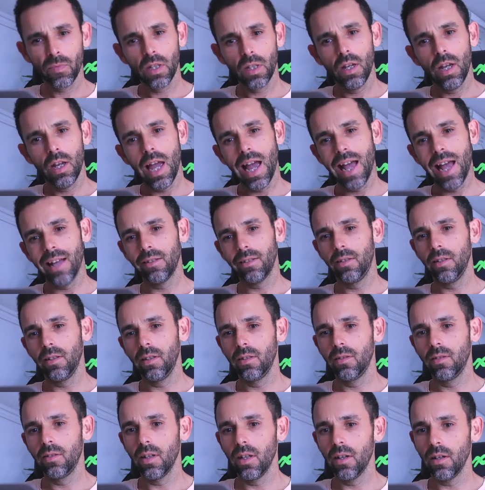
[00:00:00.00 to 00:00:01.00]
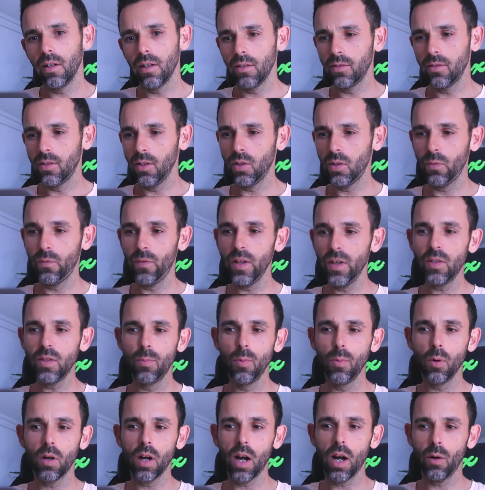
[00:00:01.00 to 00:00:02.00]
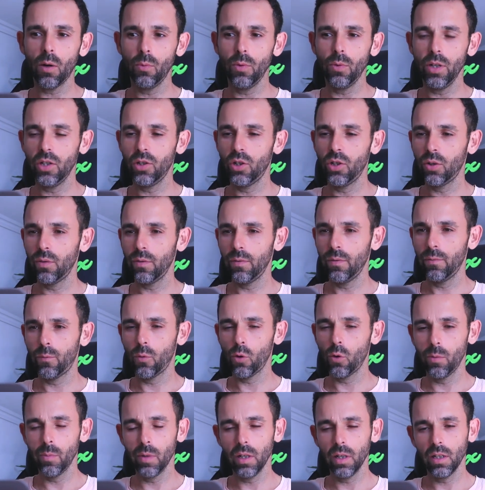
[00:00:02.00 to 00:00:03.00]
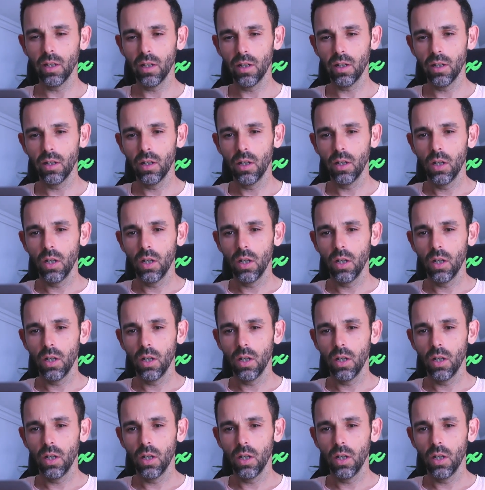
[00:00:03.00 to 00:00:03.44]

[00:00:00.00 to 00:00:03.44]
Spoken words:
As in this Facebook outreach formula,